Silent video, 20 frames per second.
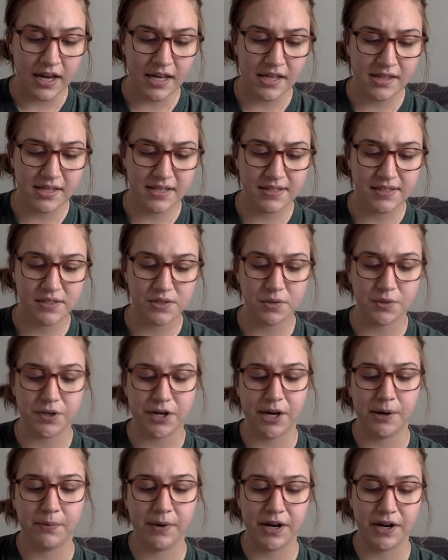In this
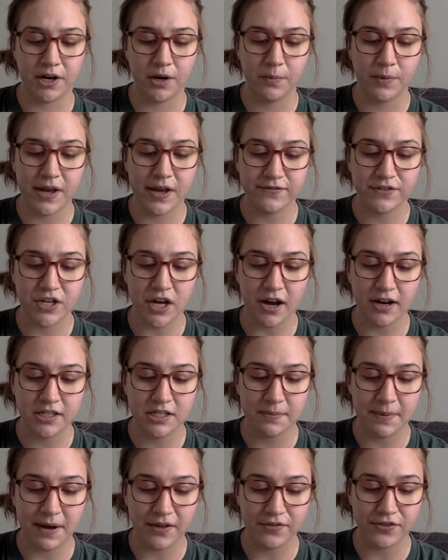story, reader, we have talked
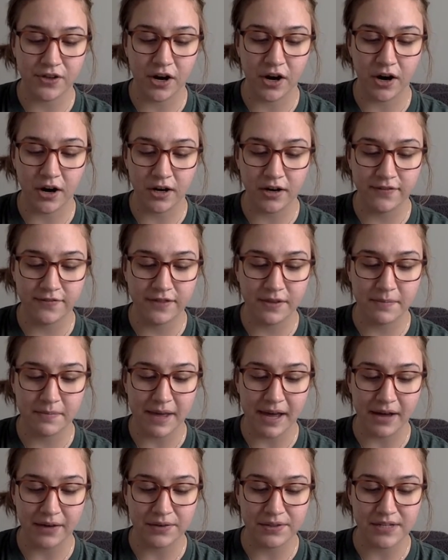about the heart of the
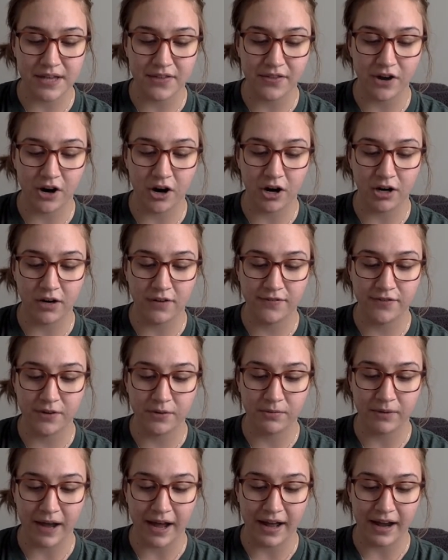mouse and the heart of the
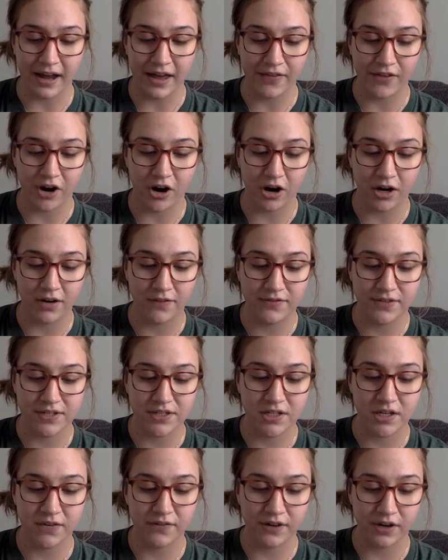rat and the heart of the
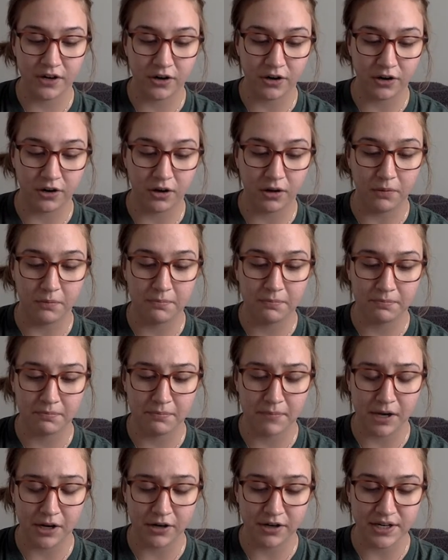servant girl,
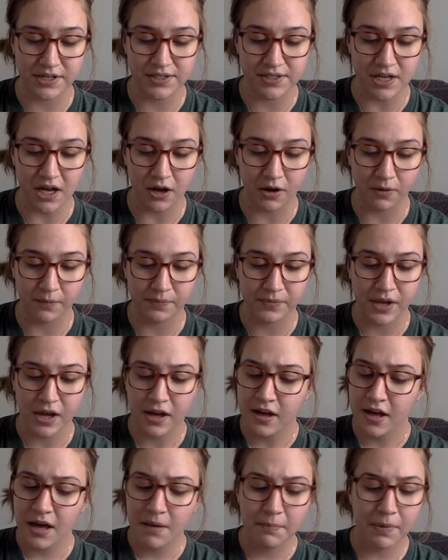Megarissot,
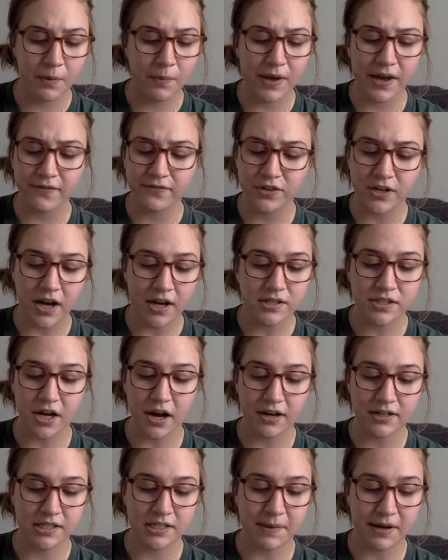but we have not
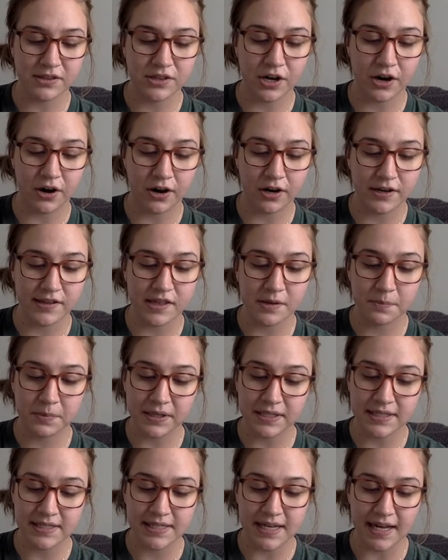talked about the heart of the
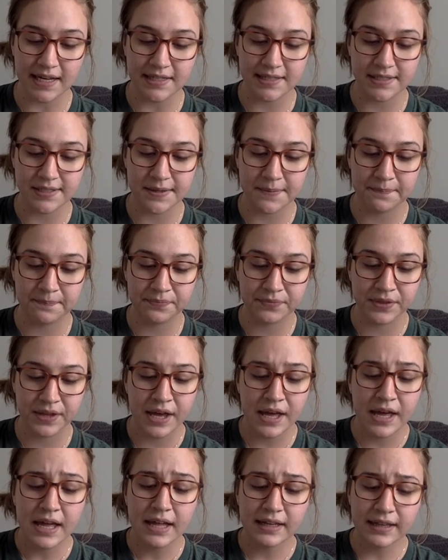princess.
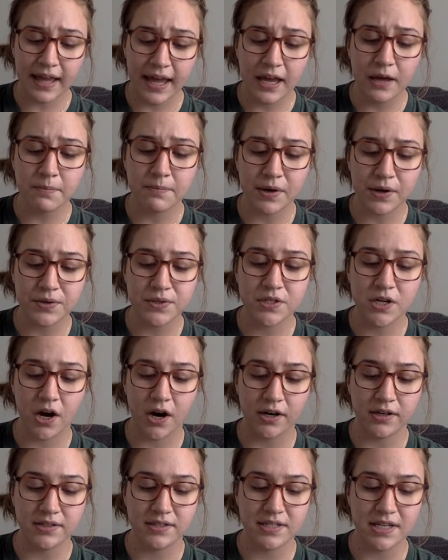Like most
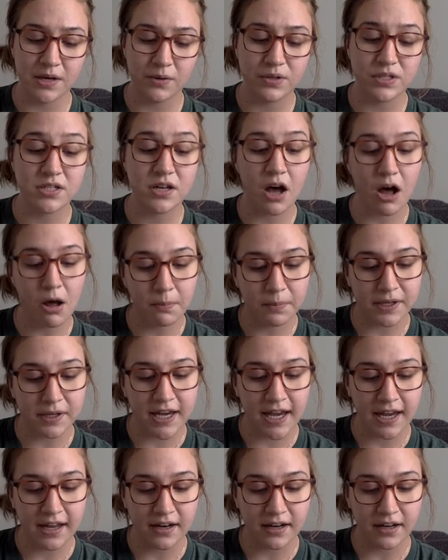hearts, it was
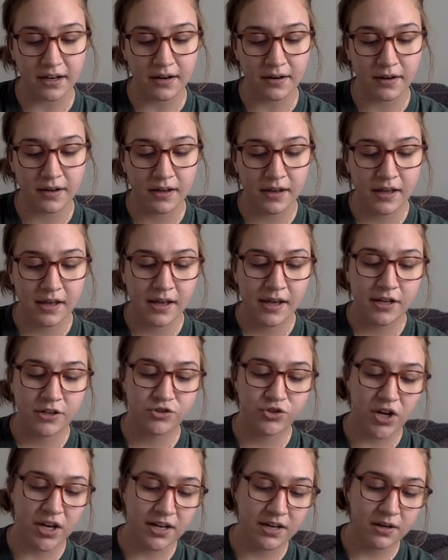complicated,
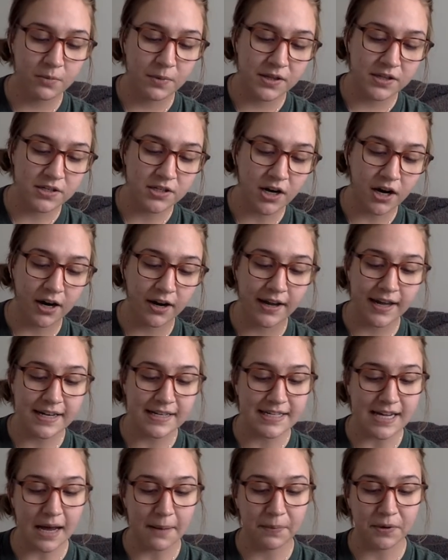shaded with dark
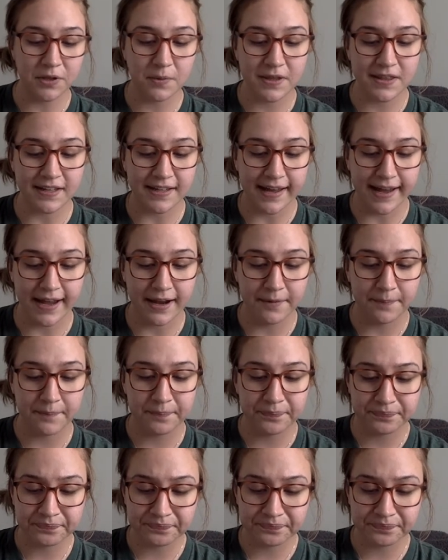and dappled with light.